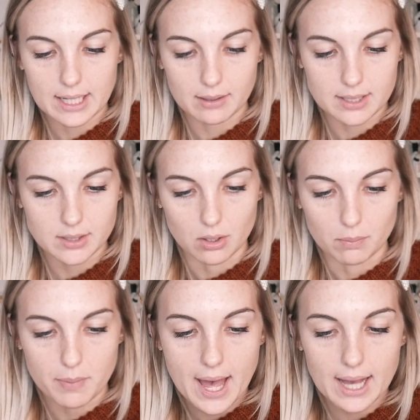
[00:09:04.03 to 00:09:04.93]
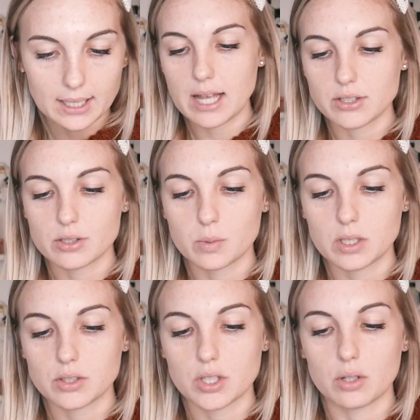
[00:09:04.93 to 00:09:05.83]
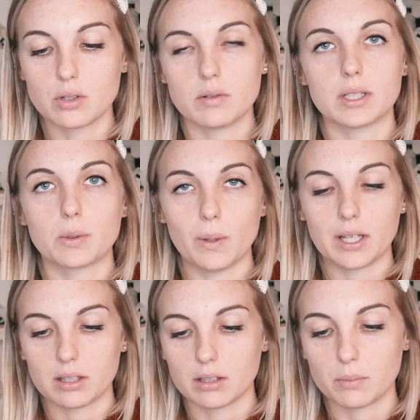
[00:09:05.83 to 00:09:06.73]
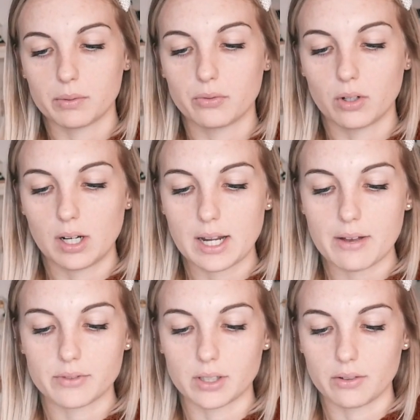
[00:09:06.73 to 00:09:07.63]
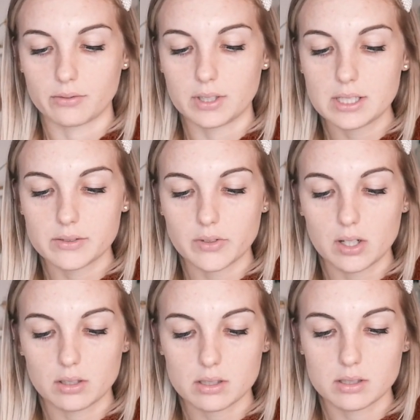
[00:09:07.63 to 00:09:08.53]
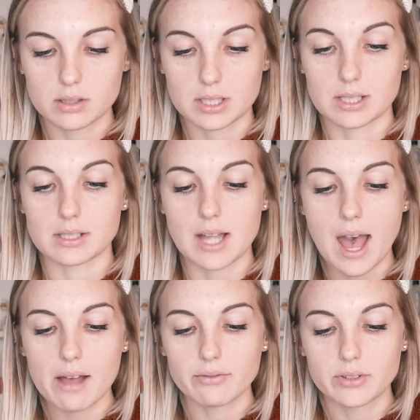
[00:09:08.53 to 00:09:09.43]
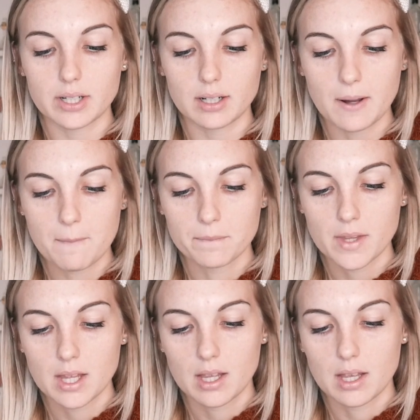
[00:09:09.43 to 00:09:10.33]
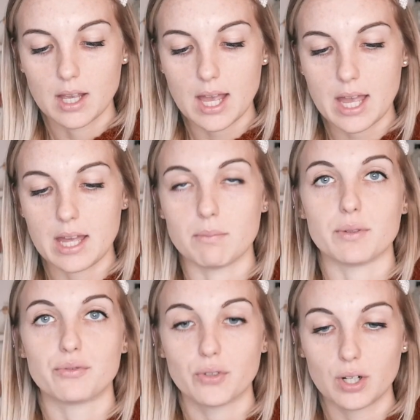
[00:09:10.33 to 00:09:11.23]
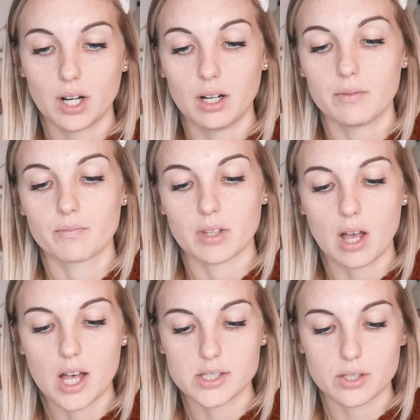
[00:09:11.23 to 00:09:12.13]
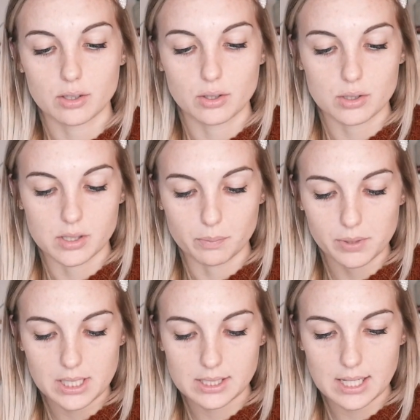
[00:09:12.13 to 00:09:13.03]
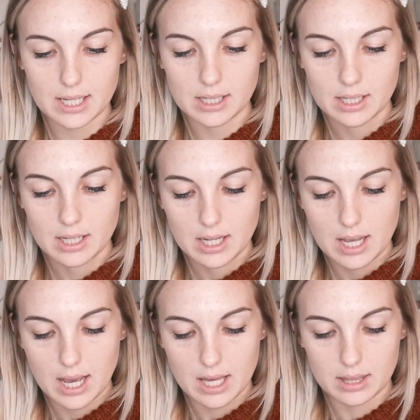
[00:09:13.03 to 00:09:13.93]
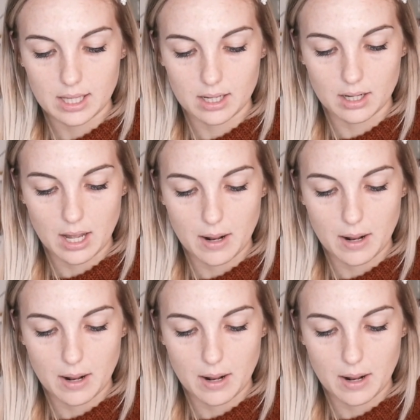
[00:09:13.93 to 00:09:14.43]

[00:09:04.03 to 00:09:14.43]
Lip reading: now let's go back. I just want to show you real quick the before and after of these photos. So this is the after and before. Also use the preset and then